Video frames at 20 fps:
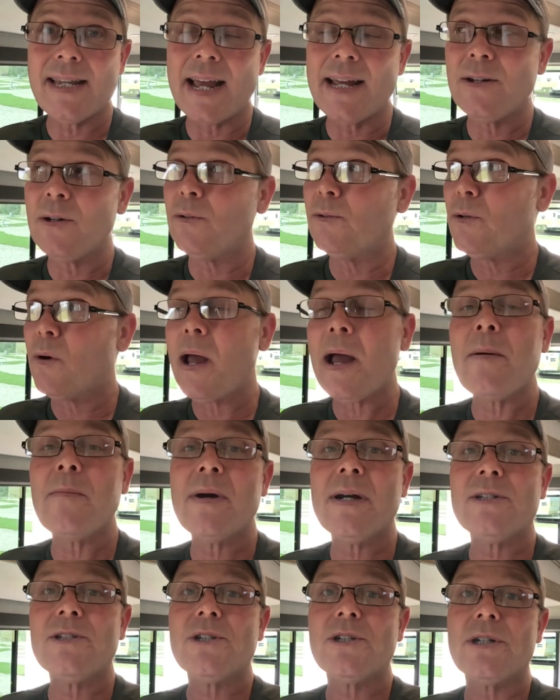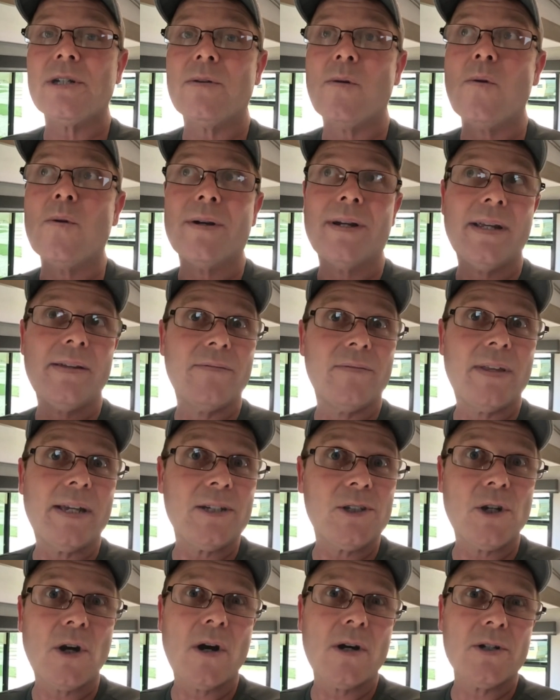I don't know how much or if
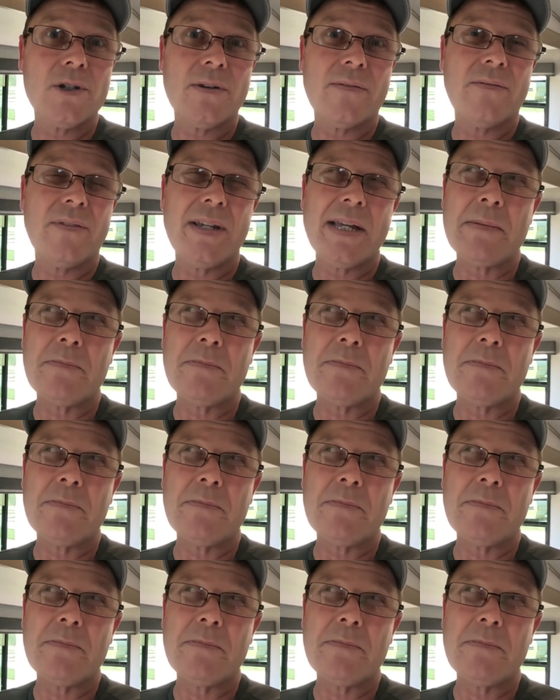they charge a fee.